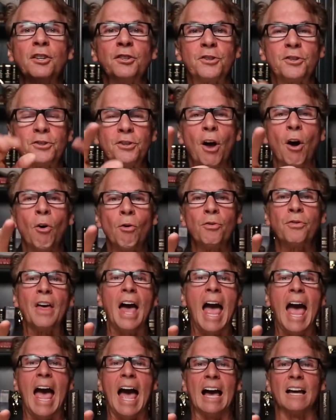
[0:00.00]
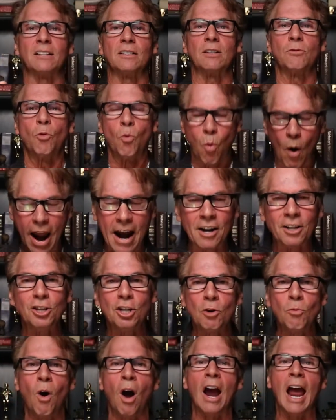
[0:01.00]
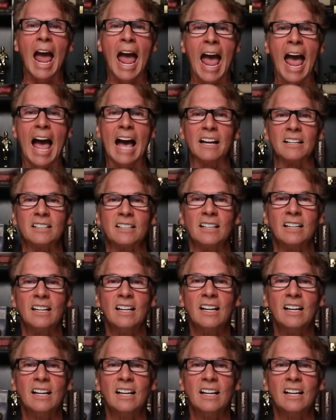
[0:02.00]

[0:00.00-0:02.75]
to sow that where you are at,